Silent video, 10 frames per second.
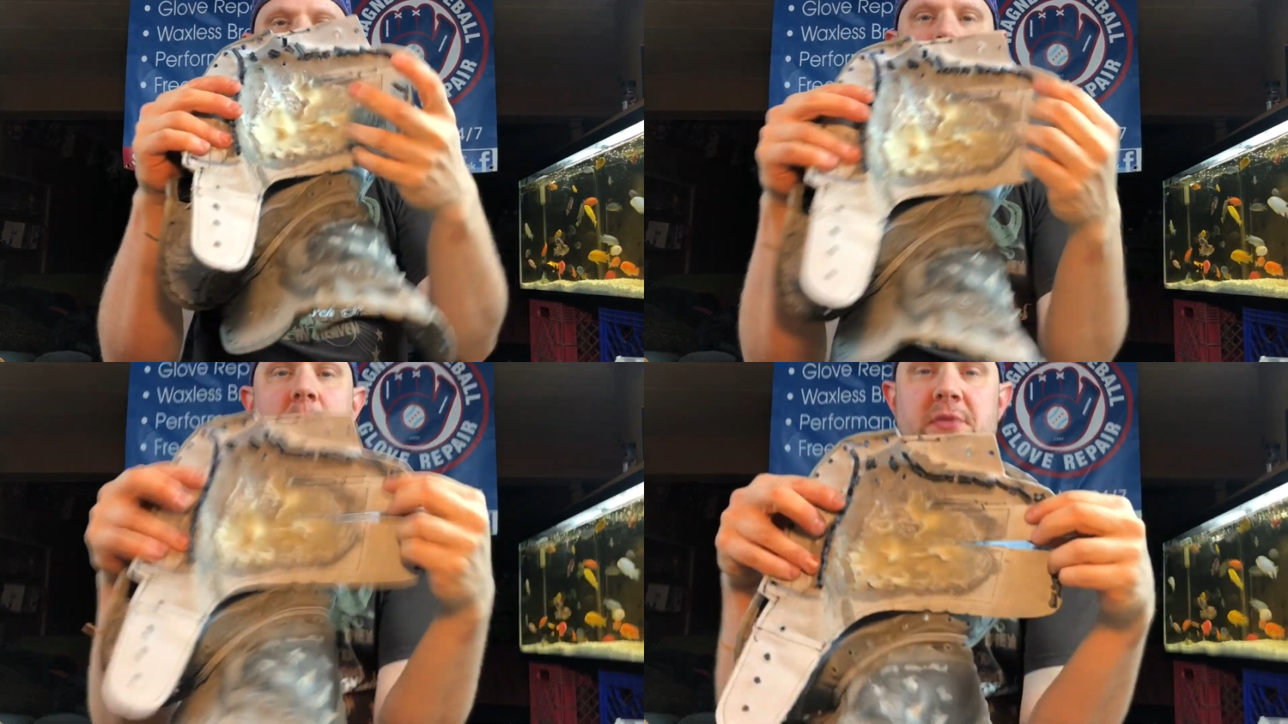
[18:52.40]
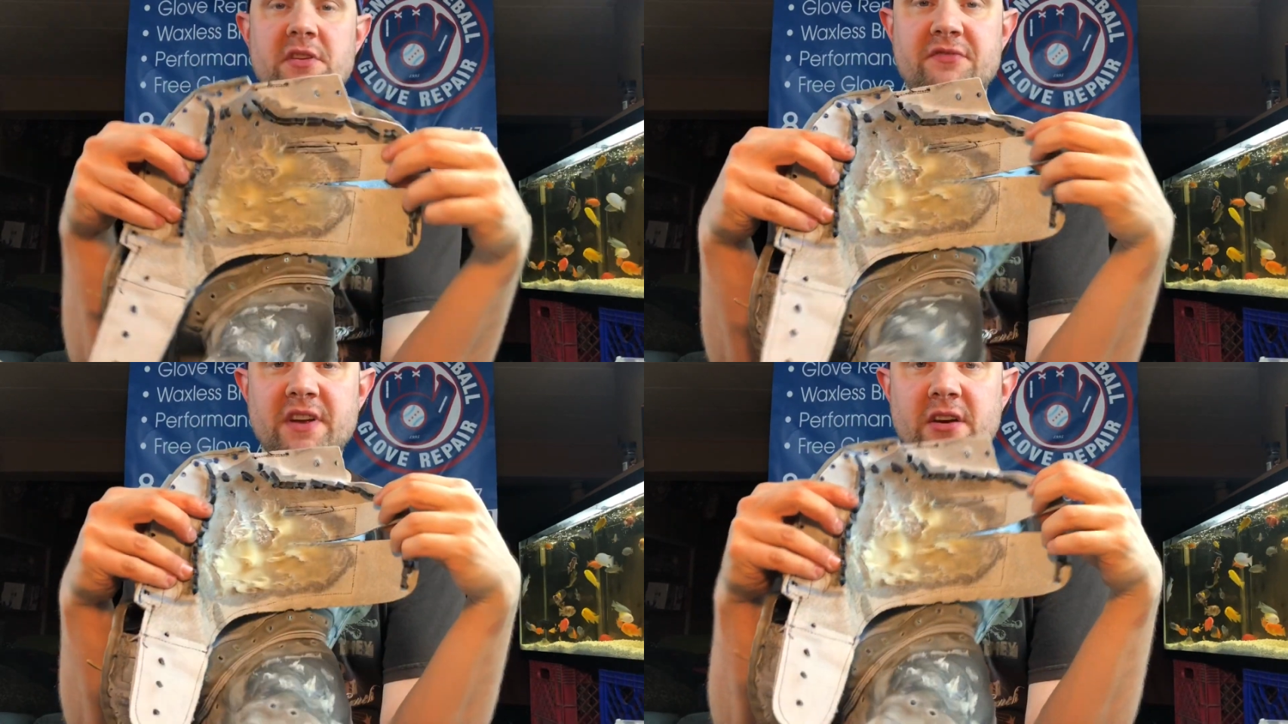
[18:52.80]
Up at
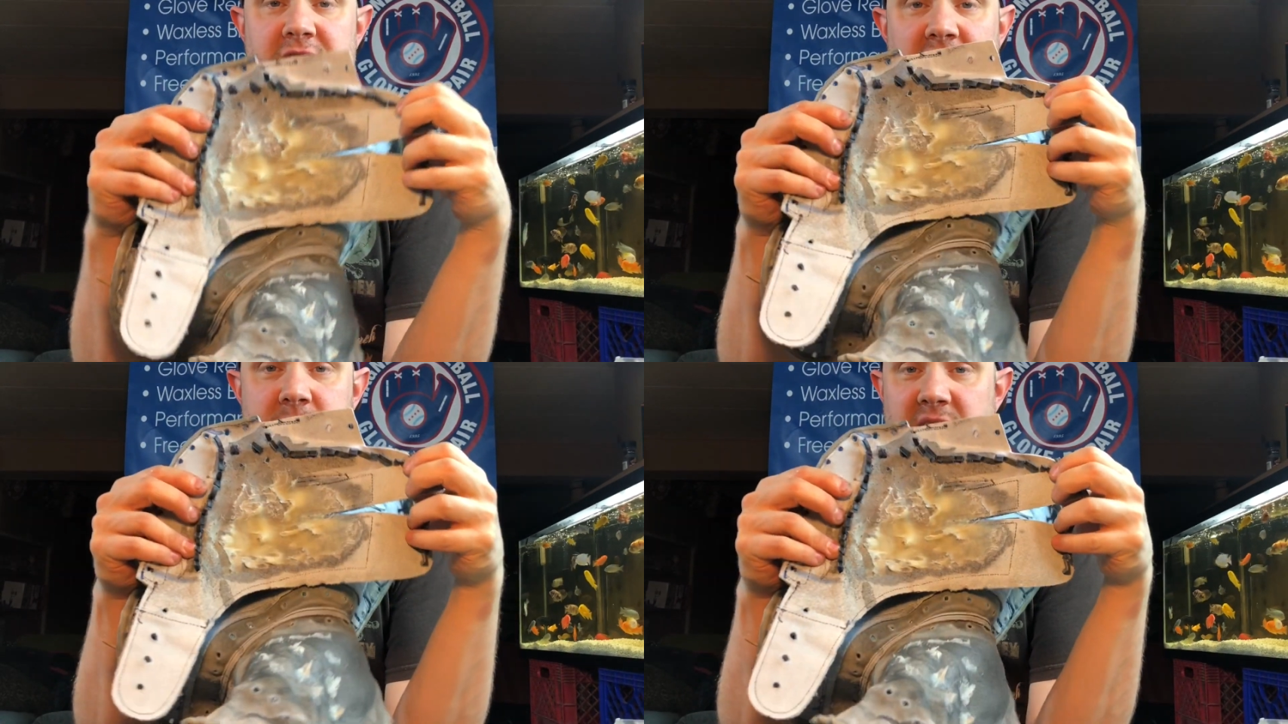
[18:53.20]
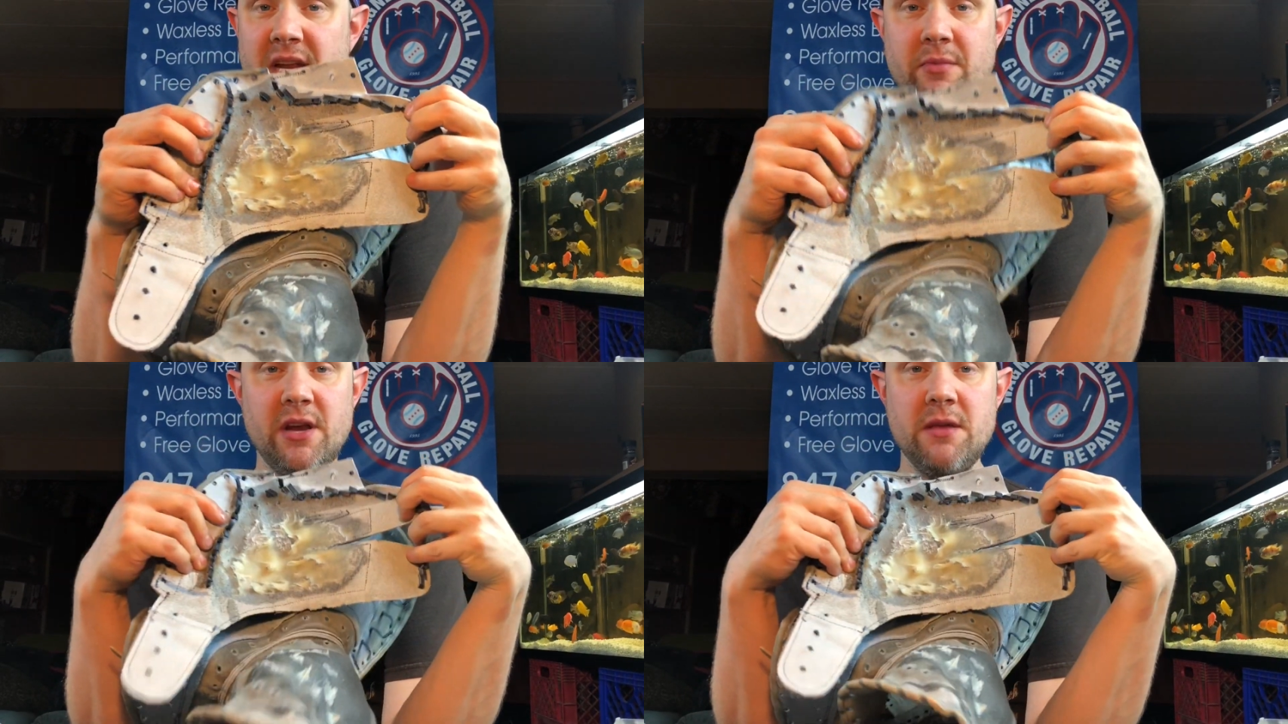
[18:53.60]
their fingertips.
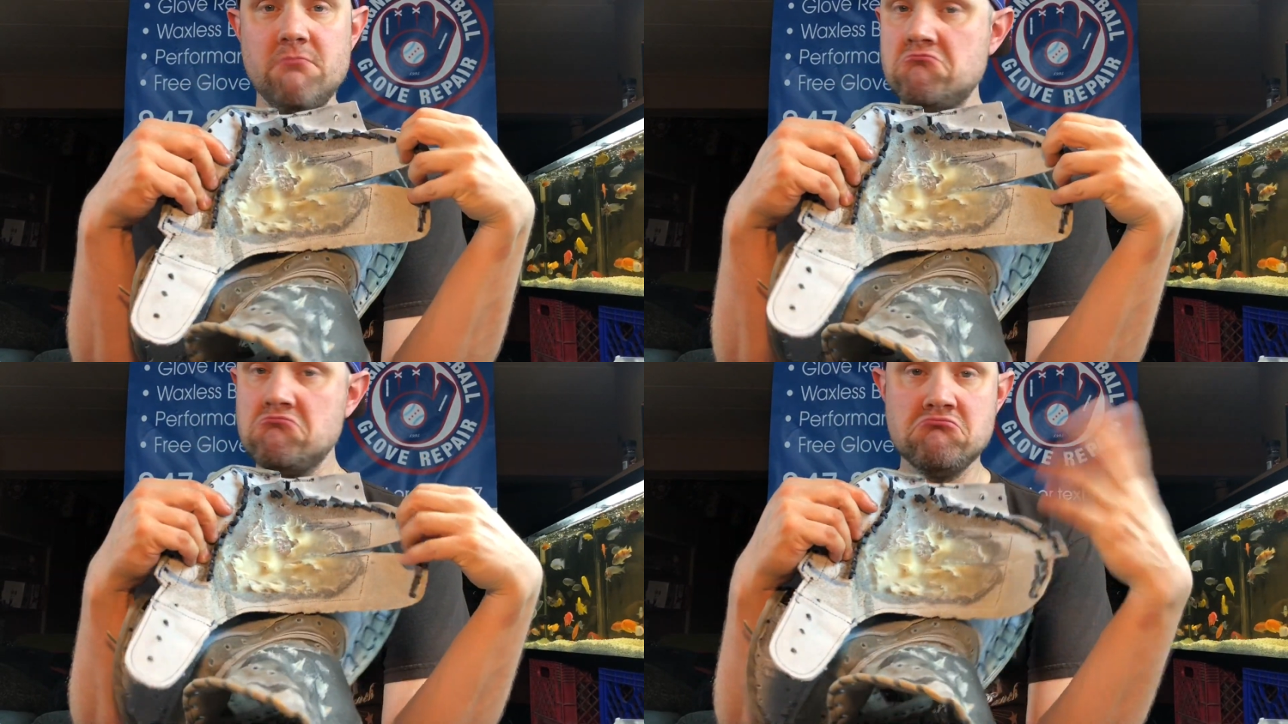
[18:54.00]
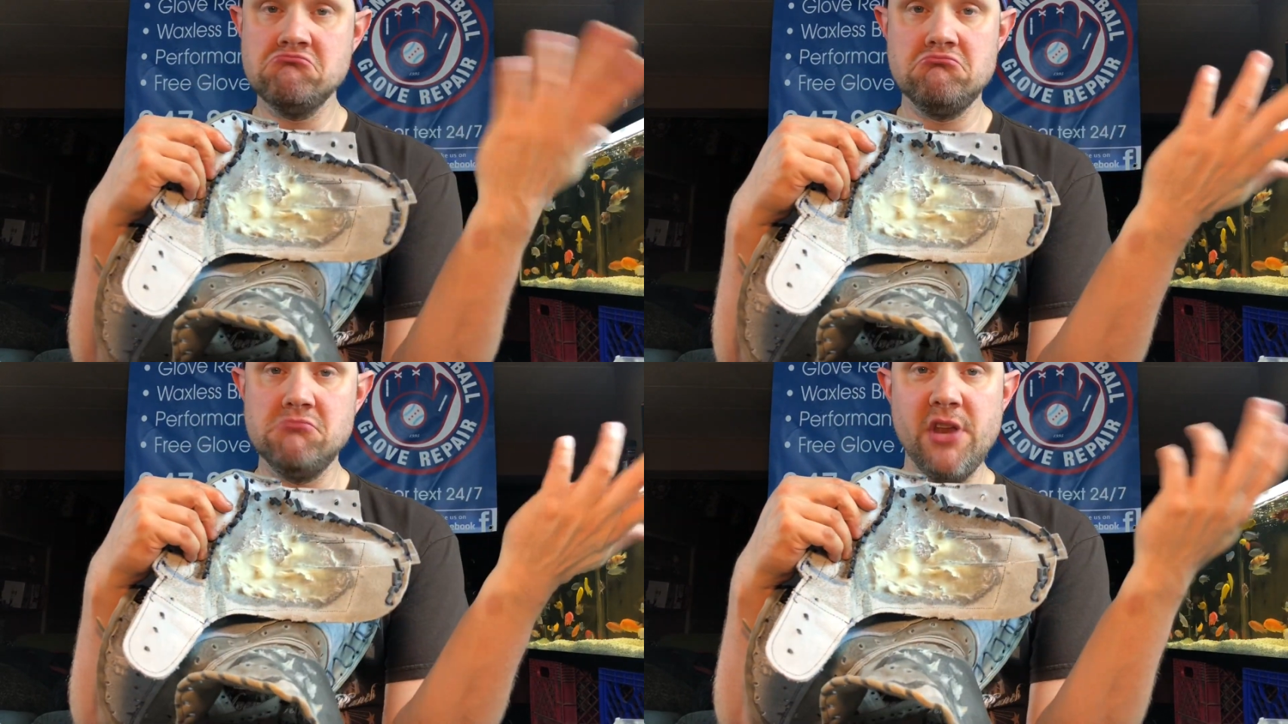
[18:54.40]
Anybody?
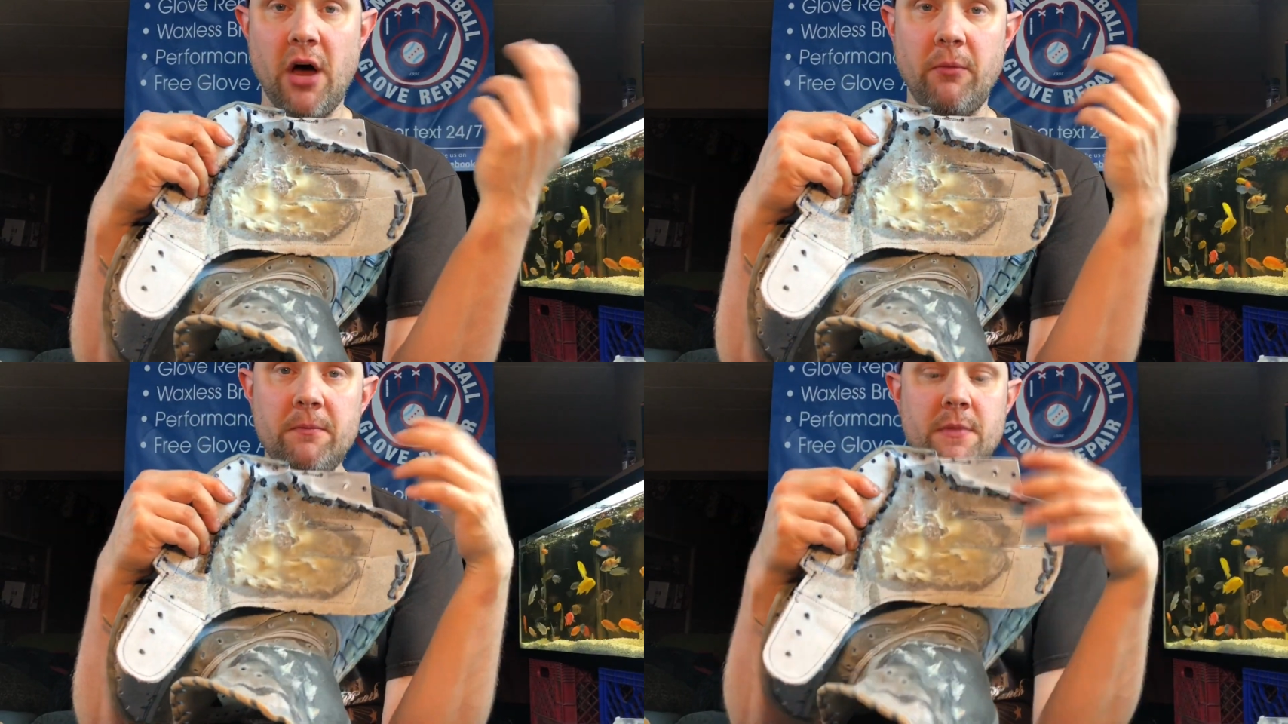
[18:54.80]
No.